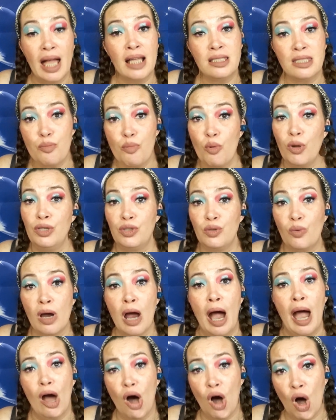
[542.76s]
got to the point to where
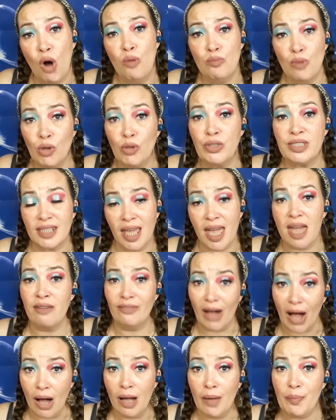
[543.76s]
I almost
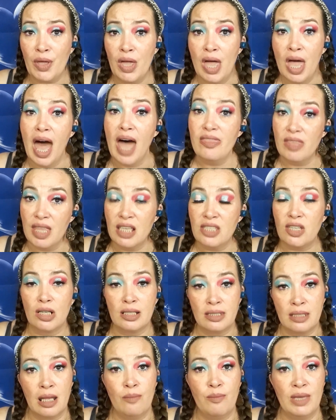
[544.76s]
gave up, and then they started
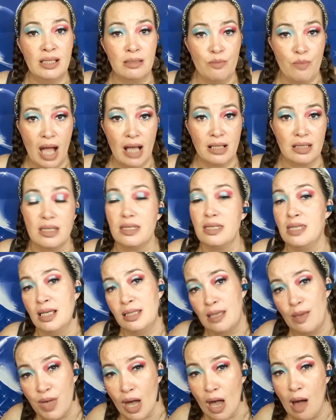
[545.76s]
sending me some boxes, and they
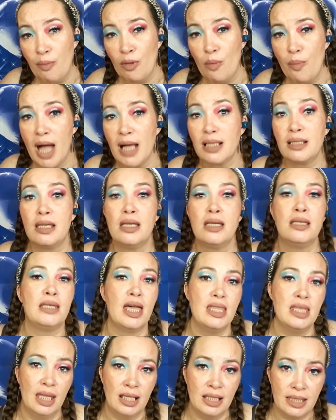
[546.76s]
sent me a couple of boxes,
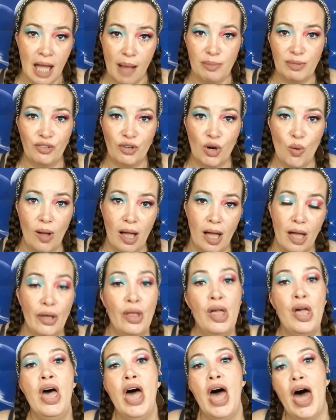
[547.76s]
and then they stopped for a
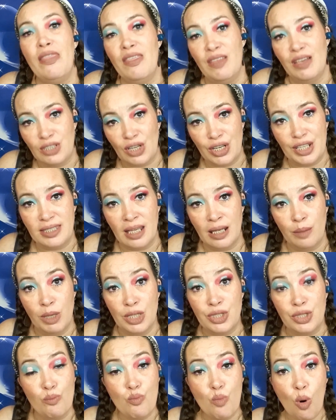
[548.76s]
while, and then they started sending me
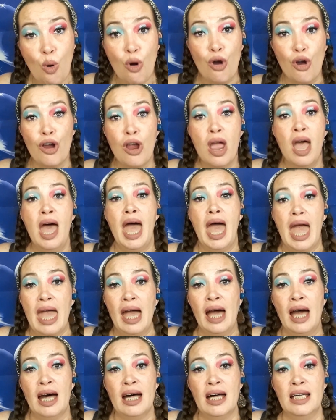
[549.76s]
some more.
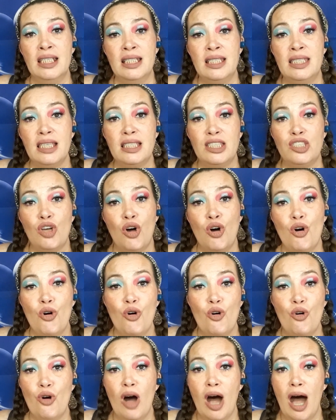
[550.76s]
And
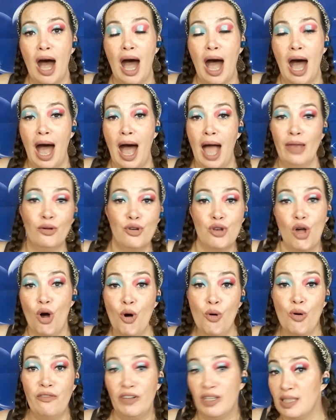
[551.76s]
so I don't
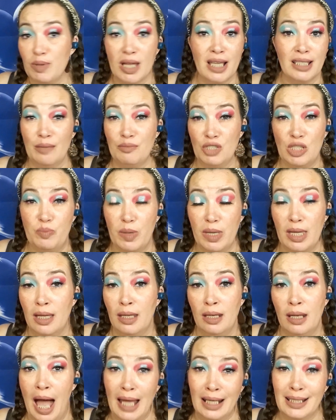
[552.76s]
know if it's because I'm just
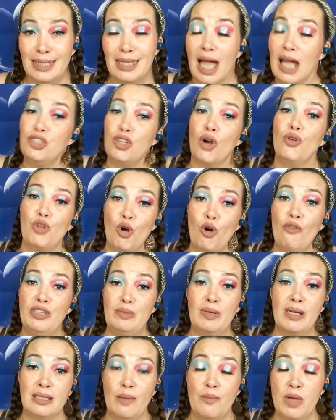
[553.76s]
being, honestly, I don't know if it's
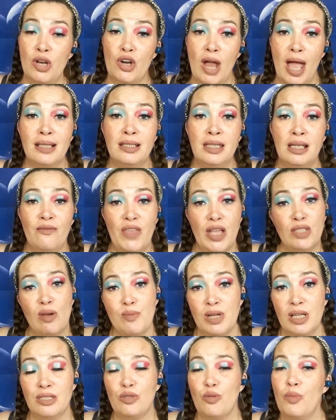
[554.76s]
because I'm interacting, if that's why I'm
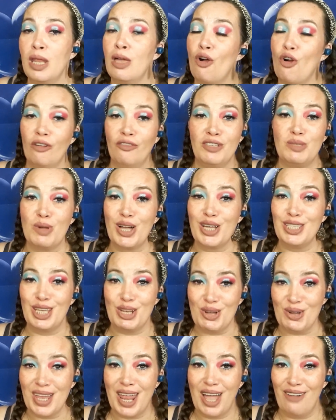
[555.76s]
getting so many, or if it's because they
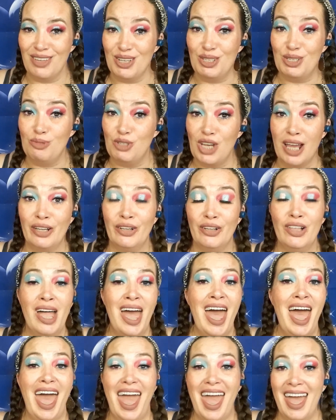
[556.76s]
know that I have a YouTube channel
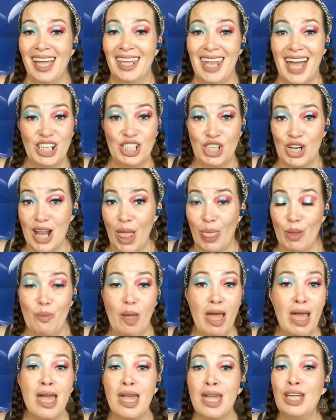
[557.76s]
and I share it on their
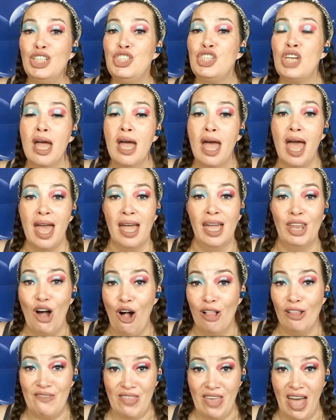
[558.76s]
page and
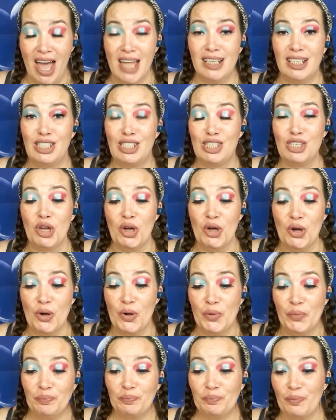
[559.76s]
all of that.
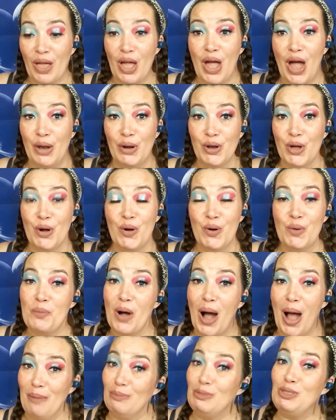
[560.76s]
So I don't know,
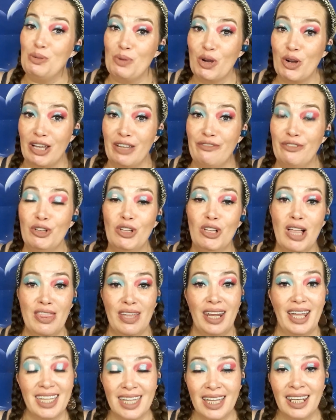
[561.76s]
but I'm super grateful
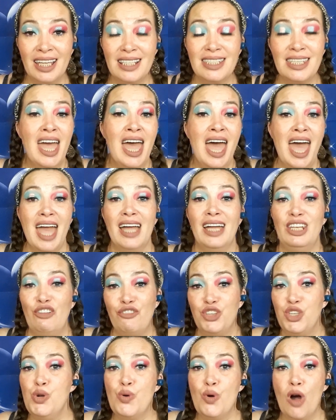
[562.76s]
that I get it. And
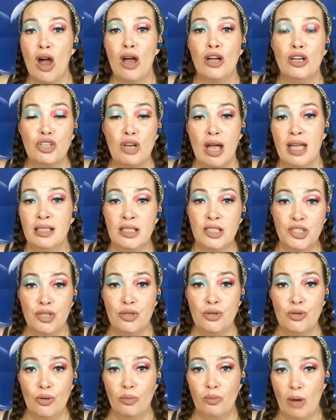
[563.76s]
if you are trying
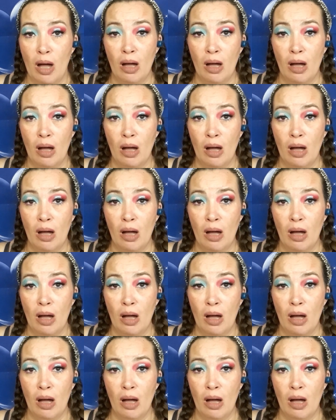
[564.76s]
to